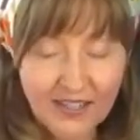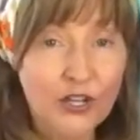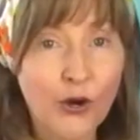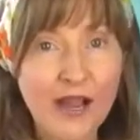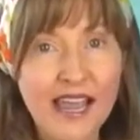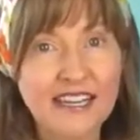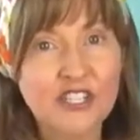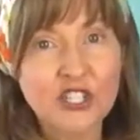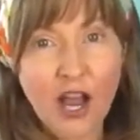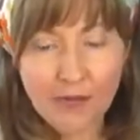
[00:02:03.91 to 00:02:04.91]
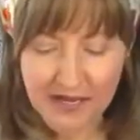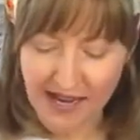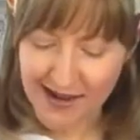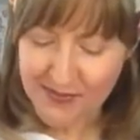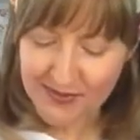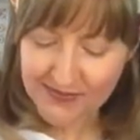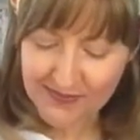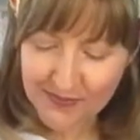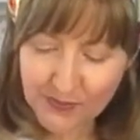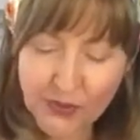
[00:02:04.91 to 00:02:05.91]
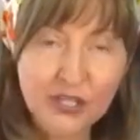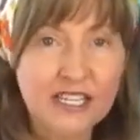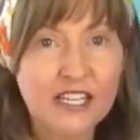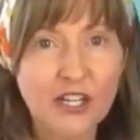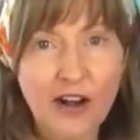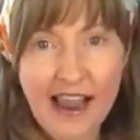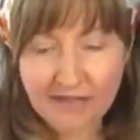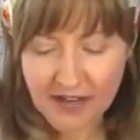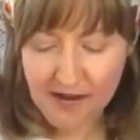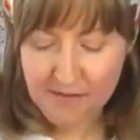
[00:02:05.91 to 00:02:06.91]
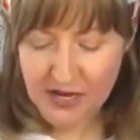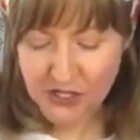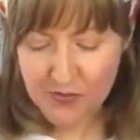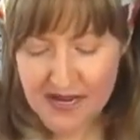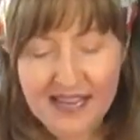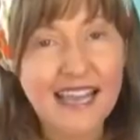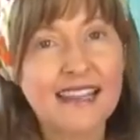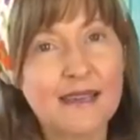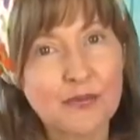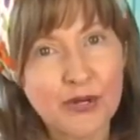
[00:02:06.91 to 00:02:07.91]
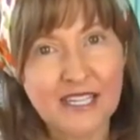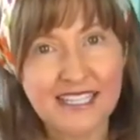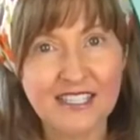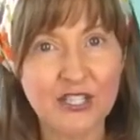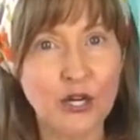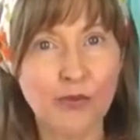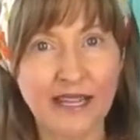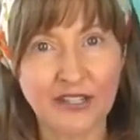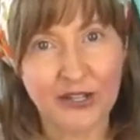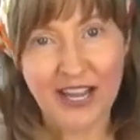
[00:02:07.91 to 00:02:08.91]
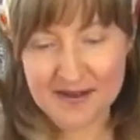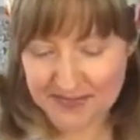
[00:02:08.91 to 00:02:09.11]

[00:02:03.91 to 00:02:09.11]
Go ahead and chop it up, put it in your half cup measurement, and then put it into your blender cup.